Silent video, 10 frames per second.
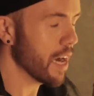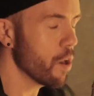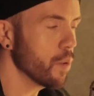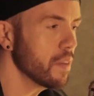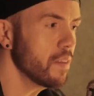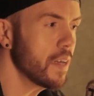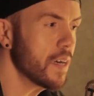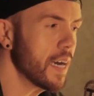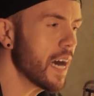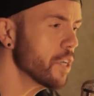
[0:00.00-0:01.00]
I wonder
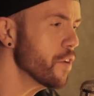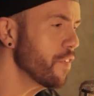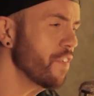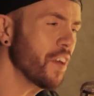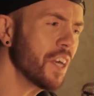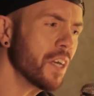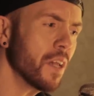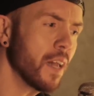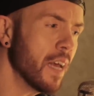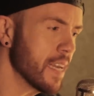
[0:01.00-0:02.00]
how you feel
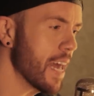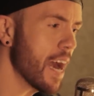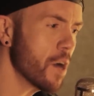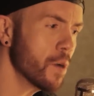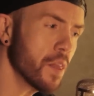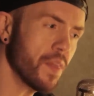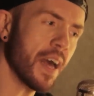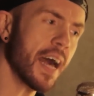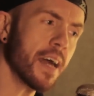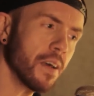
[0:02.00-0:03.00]
now
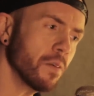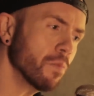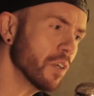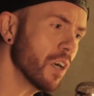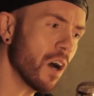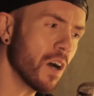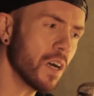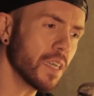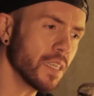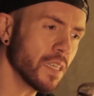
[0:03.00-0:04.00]
that I'm
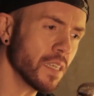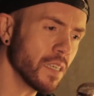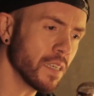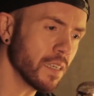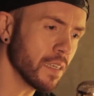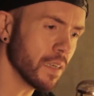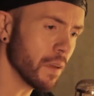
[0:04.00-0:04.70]
gone.